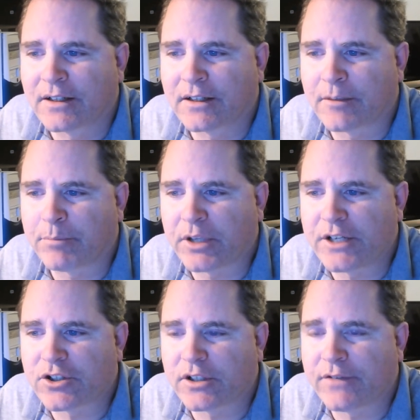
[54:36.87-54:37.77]

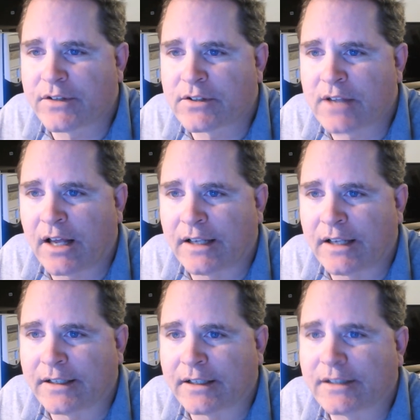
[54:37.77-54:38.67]
completion of the sun.
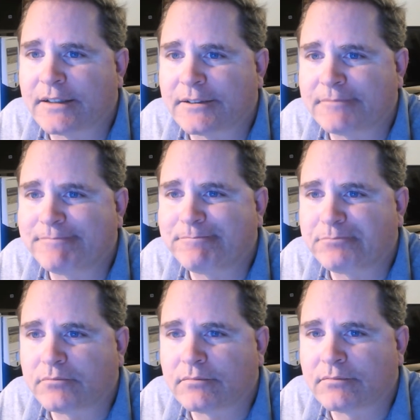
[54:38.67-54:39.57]

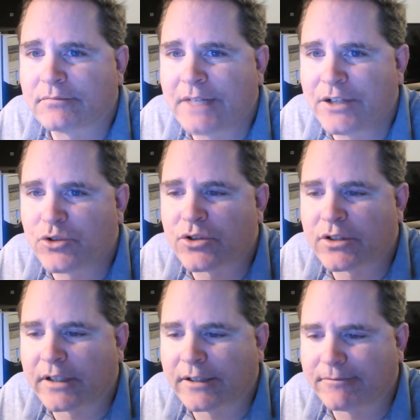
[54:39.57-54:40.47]
Interesting.